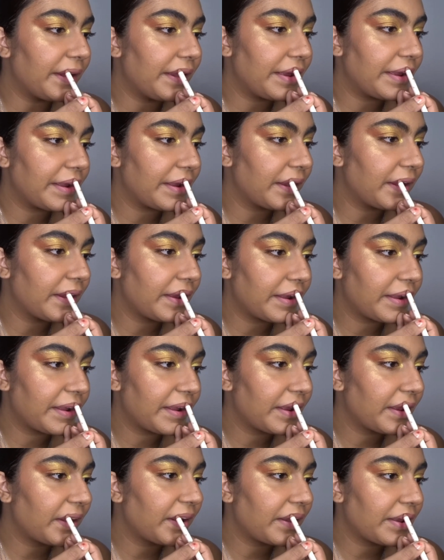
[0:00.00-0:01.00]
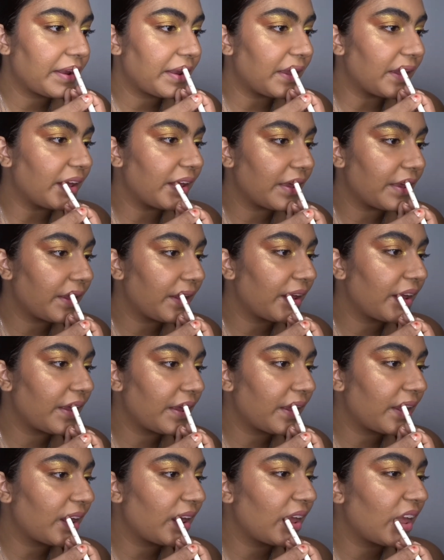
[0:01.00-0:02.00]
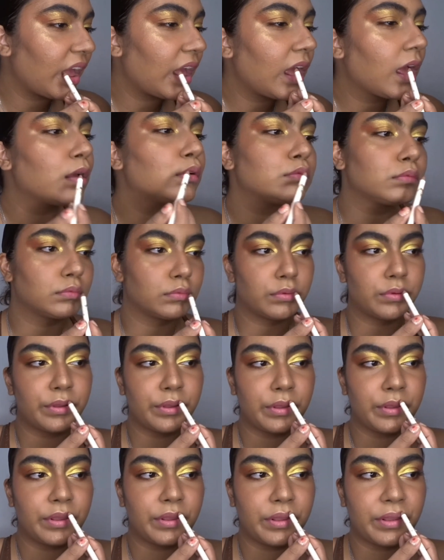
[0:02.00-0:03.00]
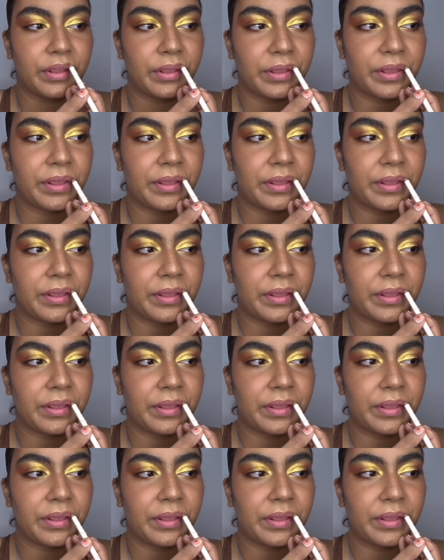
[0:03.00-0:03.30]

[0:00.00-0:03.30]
And then after that I take my Adesi